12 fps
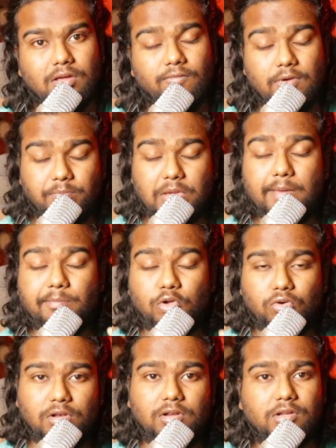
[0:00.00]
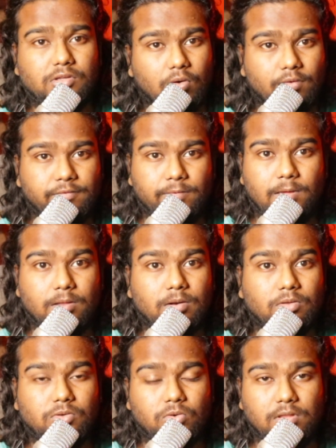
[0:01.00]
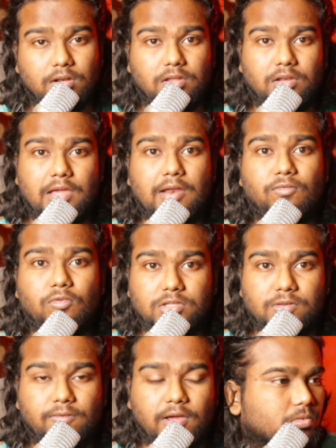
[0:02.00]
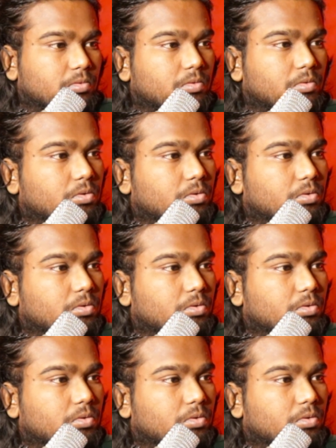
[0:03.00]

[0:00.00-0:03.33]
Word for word: webcam utility software so that it can works fine. Go to